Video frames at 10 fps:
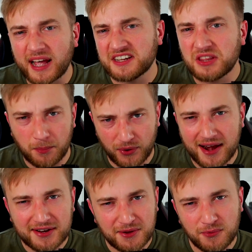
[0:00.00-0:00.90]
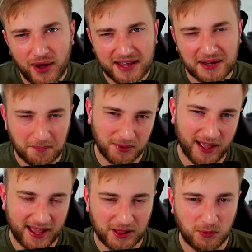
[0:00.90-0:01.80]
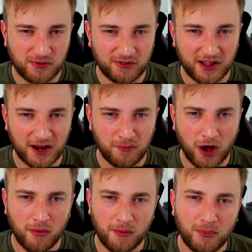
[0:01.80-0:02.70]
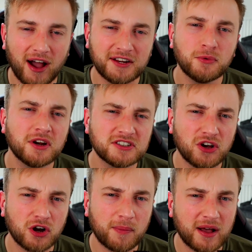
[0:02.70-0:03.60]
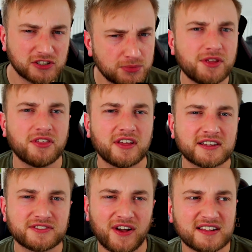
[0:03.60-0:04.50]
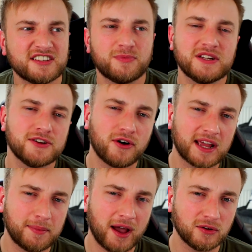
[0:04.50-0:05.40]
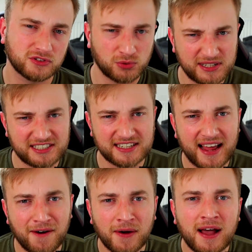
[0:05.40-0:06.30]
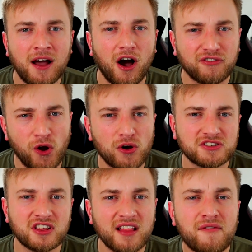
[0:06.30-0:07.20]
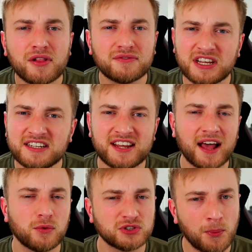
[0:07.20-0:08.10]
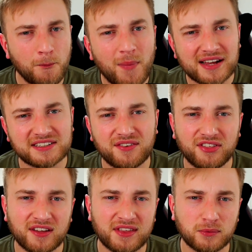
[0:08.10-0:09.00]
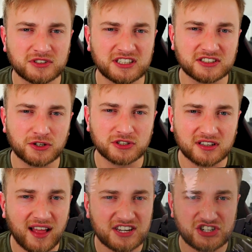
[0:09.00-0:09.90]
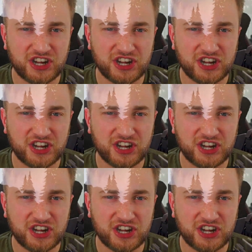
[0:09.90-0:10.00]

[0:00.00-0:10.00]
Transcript: get to the brand new way you can play Halo Infinite in a moment, but I do want to talk about some of the things fans have been talking about on Twitter. Now, of course, the level of detail was a massive thing that was discussed last